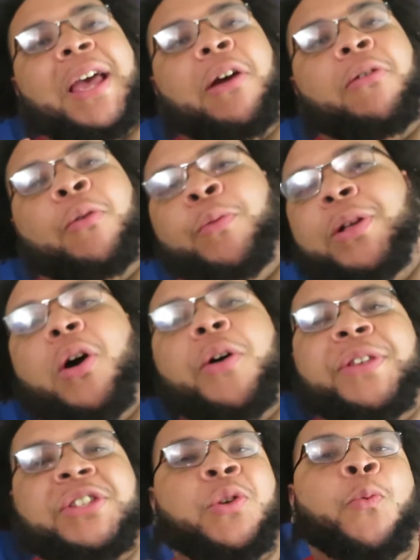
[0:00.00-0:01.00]
era. We call
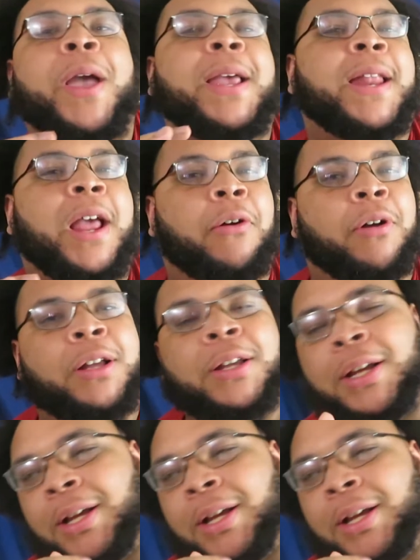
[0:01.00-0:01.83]
this the Wayne era.